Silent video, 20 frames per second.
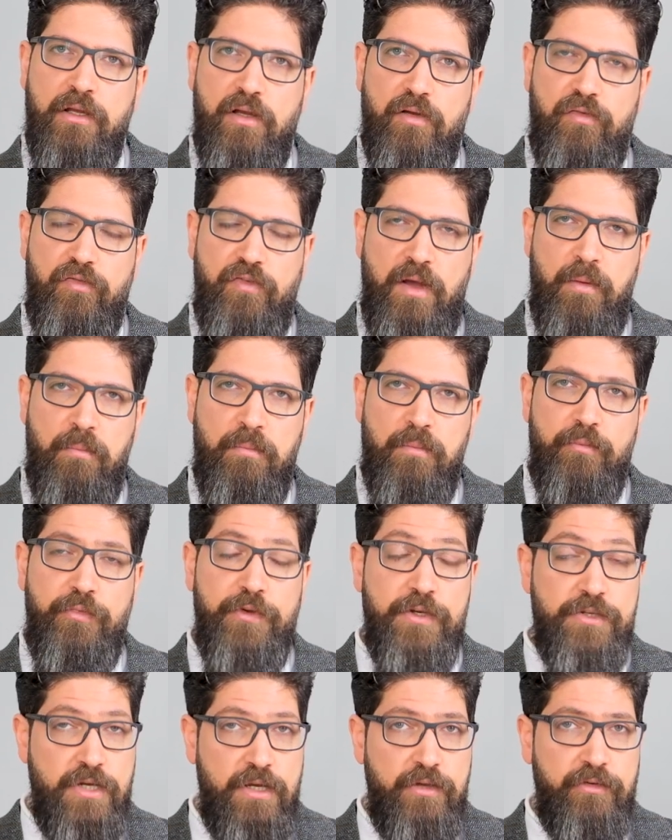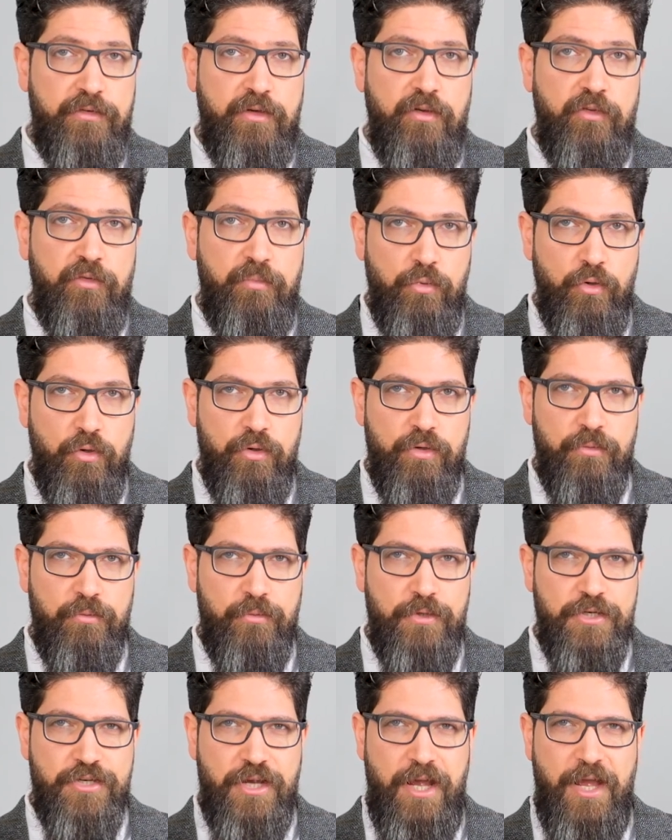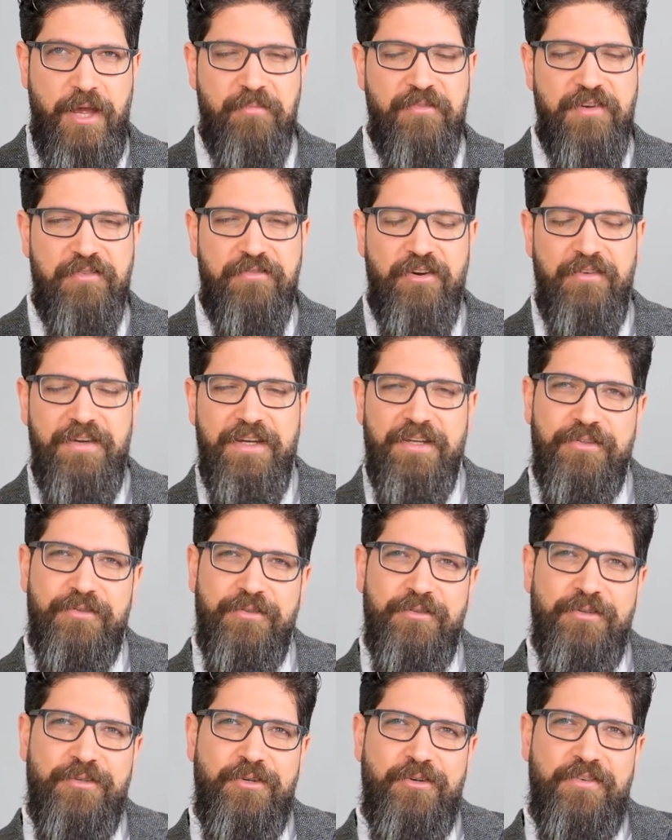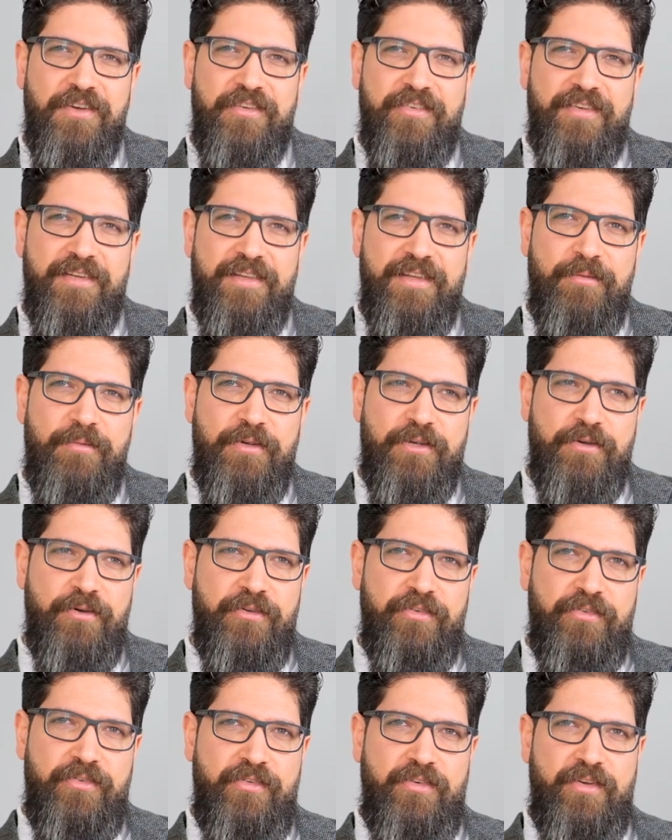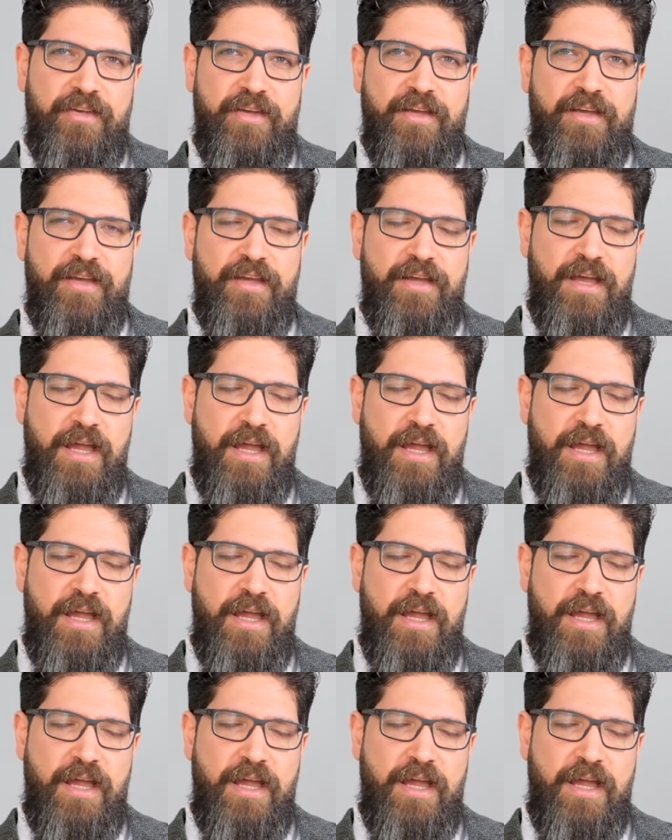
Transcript: from Brzezinski's book, which I am referring to recently because